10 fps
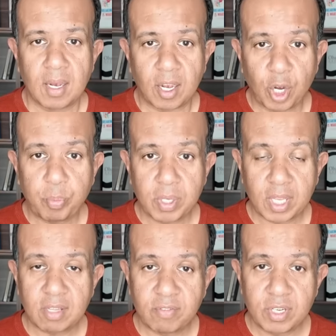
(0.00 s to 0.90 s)
I hope you
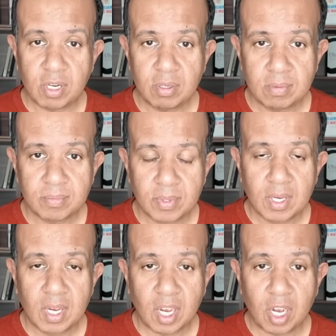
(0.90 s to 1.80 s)
liked the video.
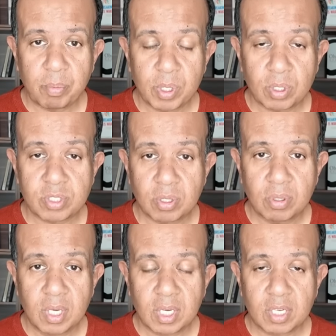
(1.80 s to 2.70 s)
I hope you
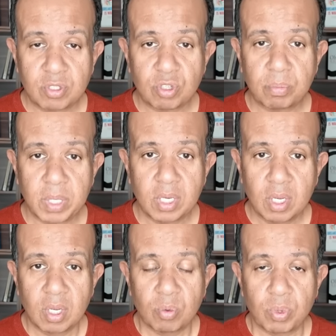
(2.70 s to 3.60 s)
also can join me
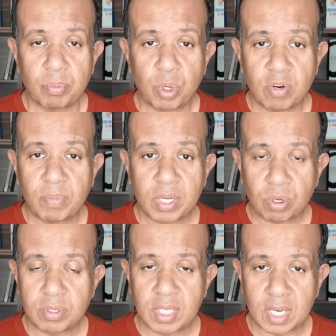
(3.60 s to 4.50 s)
with more of my
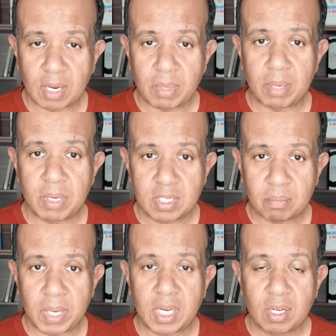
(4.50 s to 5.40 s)
content that I'm aiming
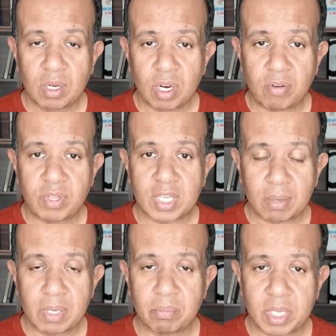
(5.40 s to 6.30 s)
to make over the
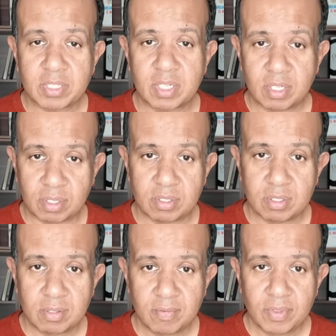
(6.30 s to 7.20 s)
coming months and
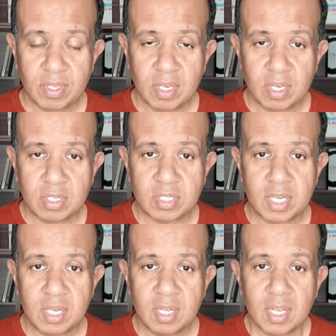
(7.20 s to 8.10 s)
years. You
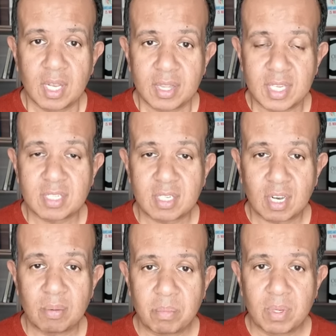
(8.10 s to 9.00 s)
see, this
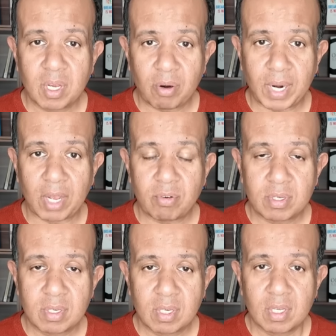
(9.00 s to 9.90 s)
time
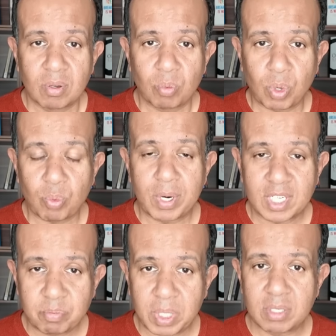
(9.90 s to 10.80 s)
around, what we're
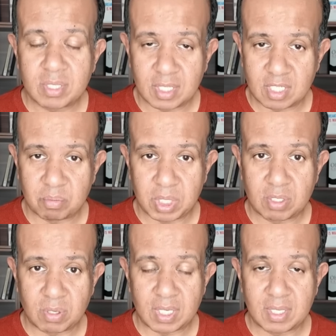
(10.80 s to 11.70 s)
experiencing in this
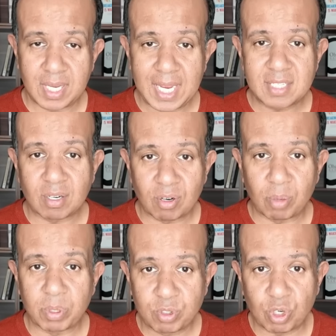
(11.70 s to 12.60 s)
administration is a
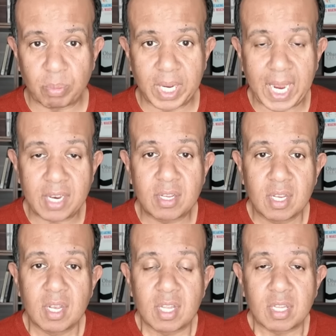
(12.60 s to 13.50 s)
global trauma, and
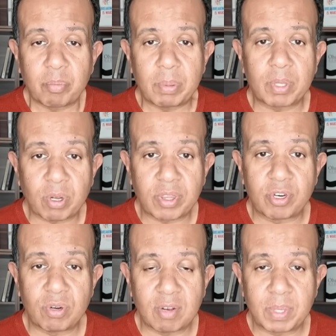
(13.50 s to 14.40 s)
the people going
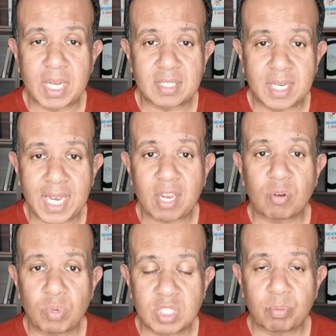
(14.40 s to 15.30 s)
through it have been asking, how
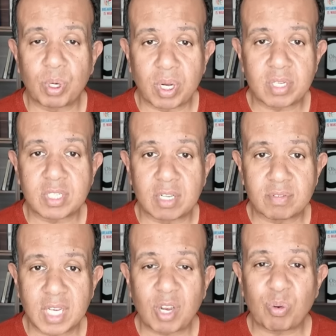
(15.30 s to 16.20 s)
can we support
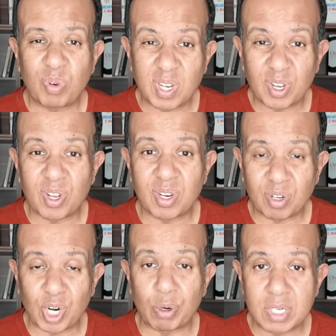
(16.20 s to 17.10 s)
ourselves? How can we learn and
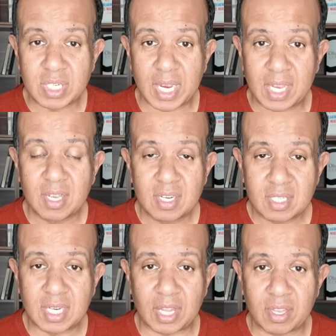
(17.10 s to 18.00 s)
grow and share
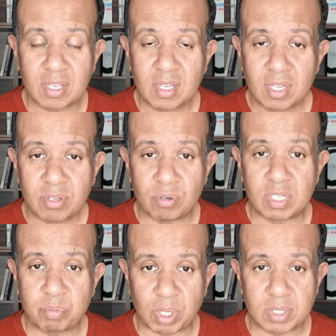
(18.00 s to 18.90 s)
together through
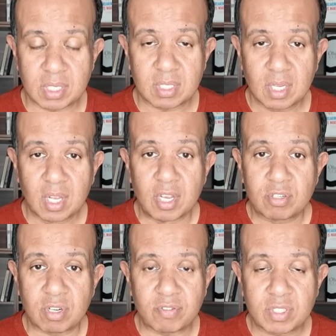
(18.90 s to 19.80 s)
this process?
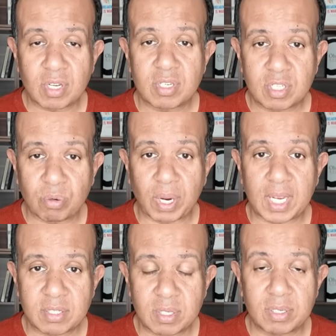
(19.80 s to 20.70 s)
So I've started to write
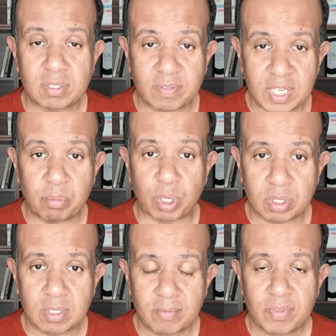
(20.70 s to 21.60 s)
a series of
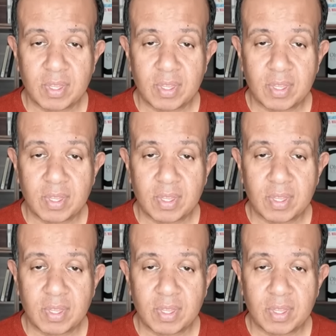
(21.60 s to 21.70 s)
ebooks.